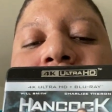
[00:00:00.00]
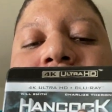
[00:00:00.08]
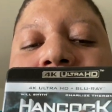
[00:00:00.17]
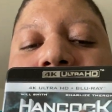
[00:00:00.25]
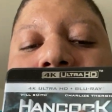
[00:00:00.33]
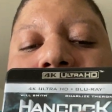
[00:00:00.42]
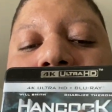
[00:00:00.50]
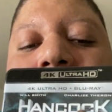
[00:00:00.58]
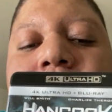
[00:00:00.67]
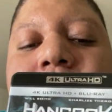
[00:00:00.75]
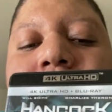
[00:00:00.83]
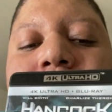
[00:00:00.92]

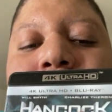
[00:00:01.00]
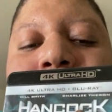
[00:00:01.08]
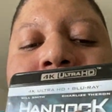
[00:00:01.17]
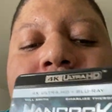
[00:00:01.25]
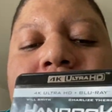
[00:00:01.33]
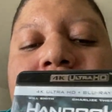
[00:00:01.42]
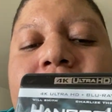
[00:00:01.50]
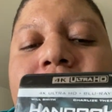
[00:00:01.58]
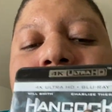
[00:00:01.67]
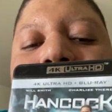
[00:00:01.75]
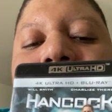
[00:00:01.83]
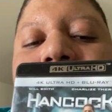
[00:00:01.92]
Hancock in 4K
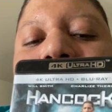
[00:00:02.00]
Ultra